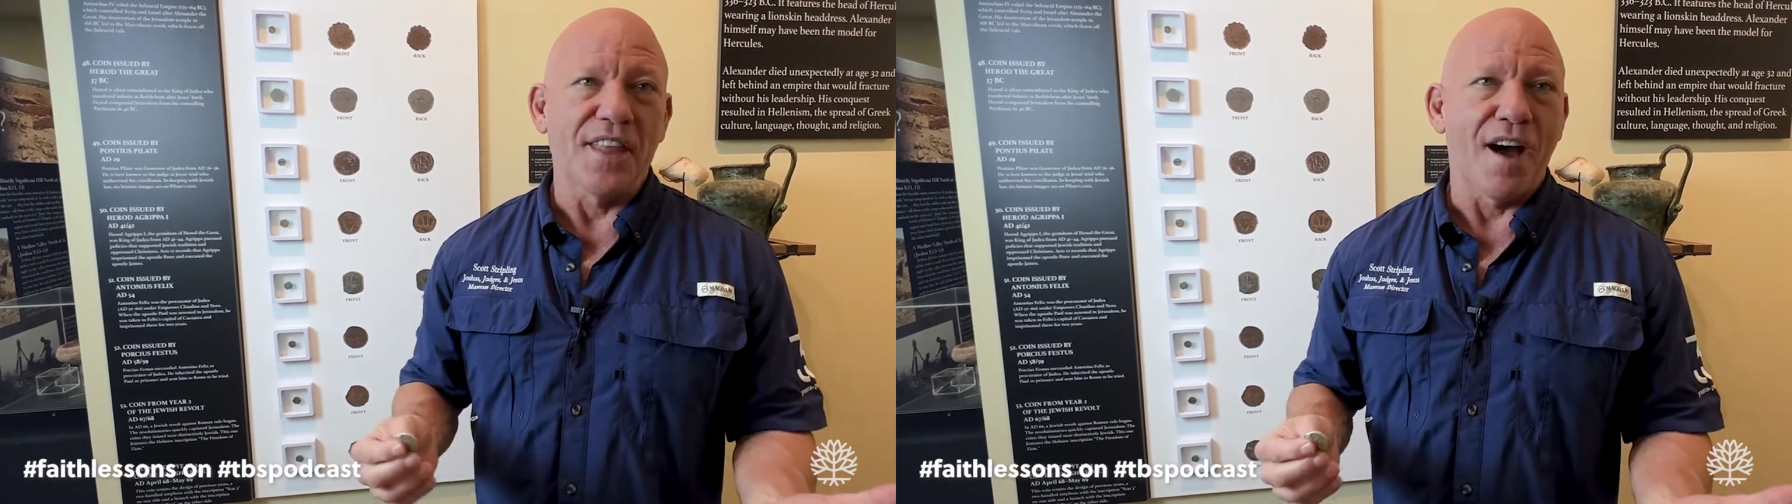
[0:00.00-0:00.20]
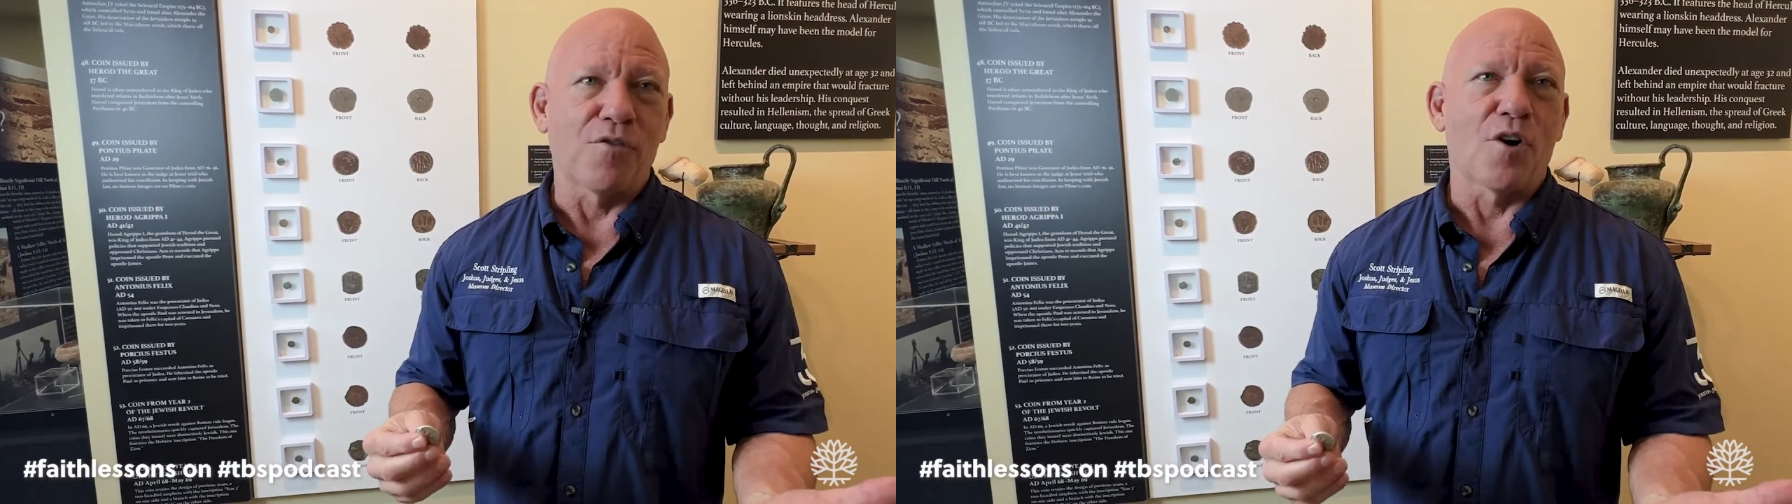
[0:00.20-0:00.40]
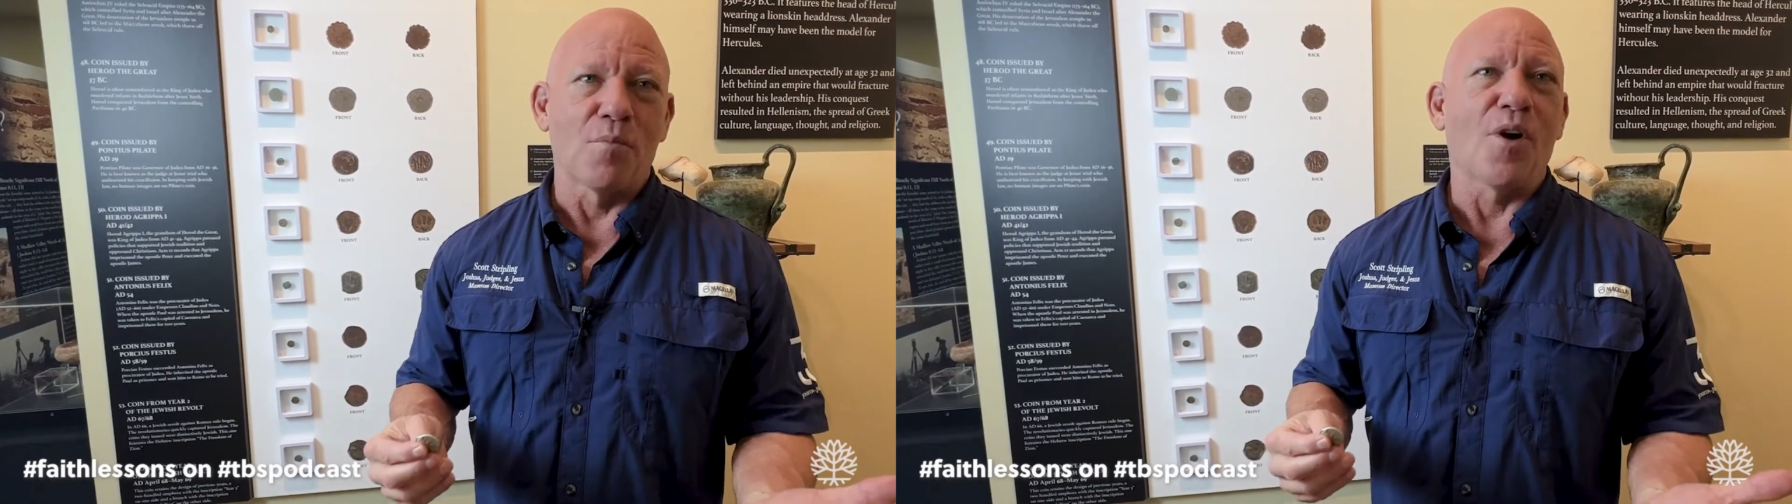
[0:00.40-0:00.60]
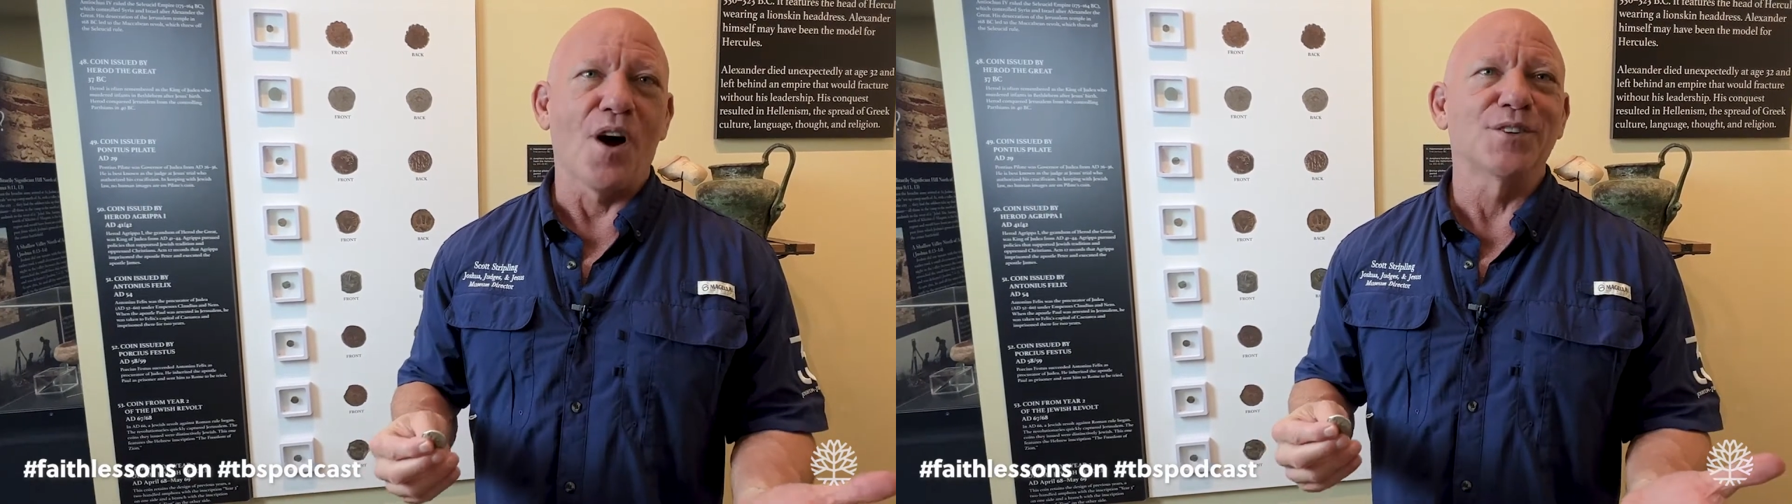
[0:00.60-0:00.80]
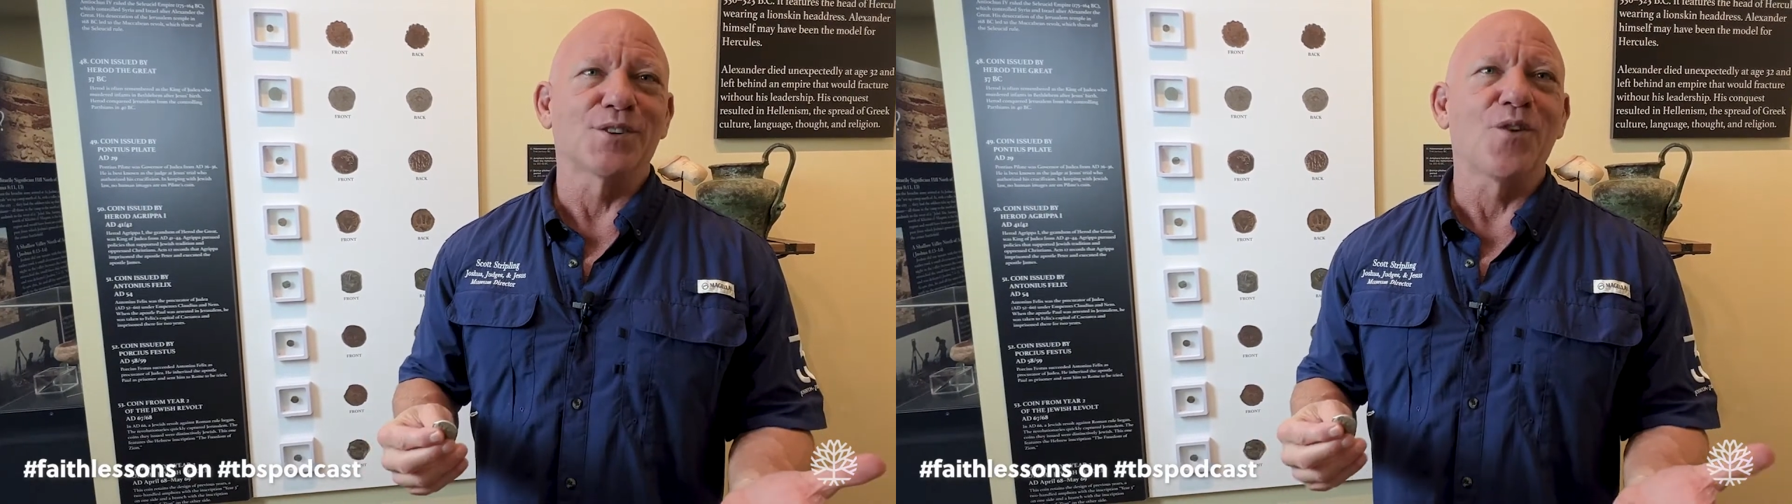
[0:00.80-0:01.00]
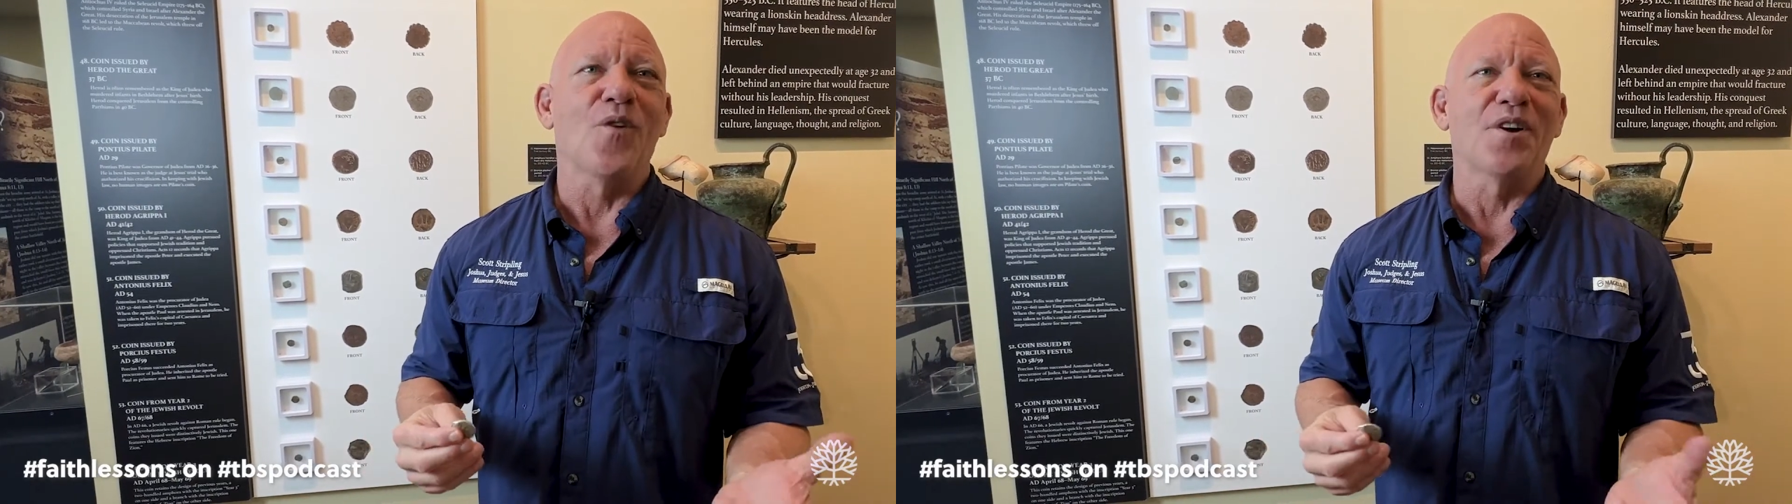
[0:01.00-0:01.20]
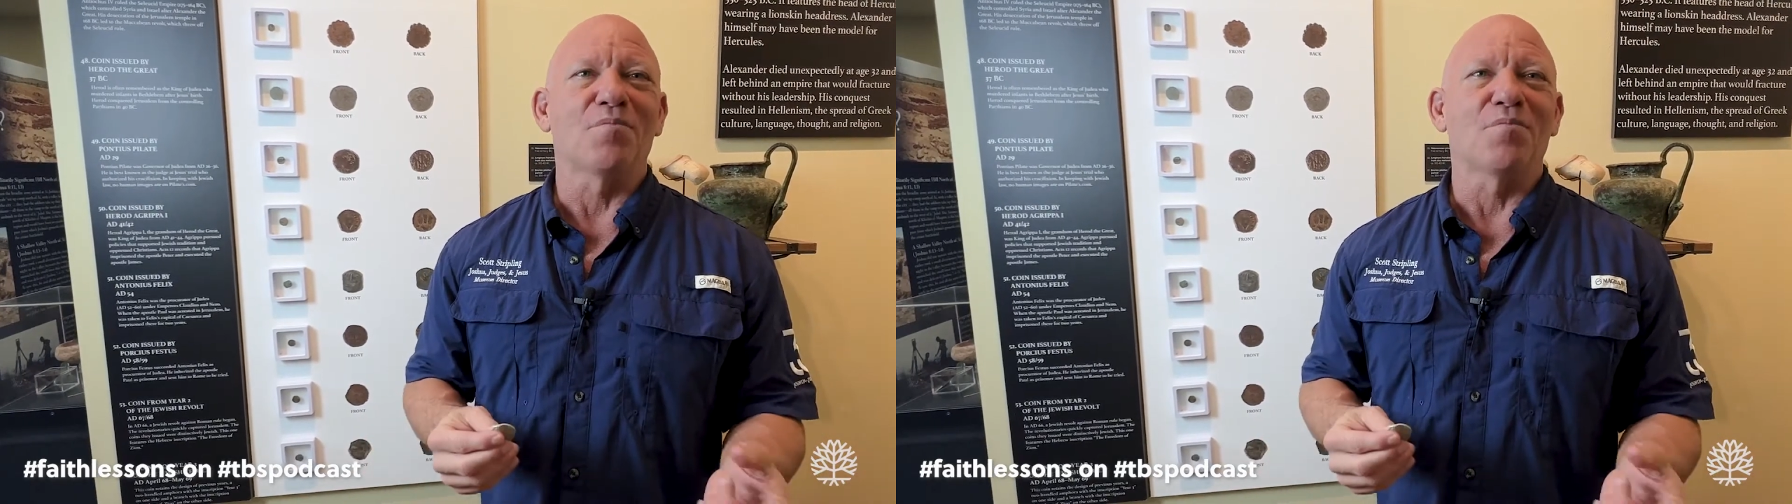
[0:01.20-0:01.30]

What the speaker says: that for a bronze coin.